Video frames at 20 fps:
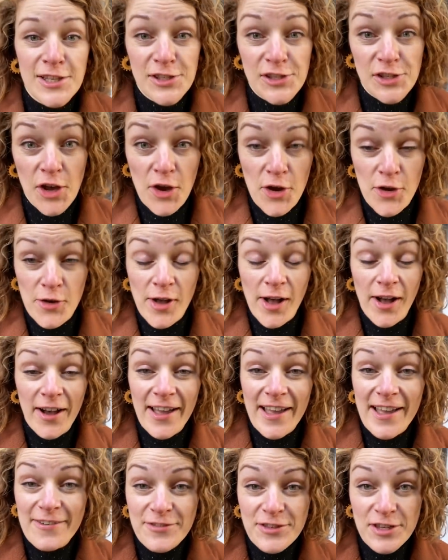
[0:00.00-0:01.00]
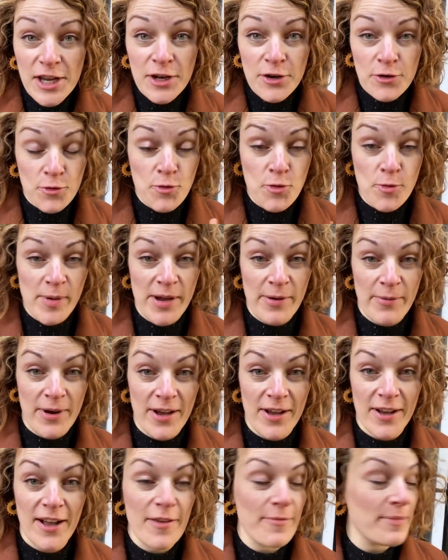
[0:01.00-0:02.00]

So I have done all my work.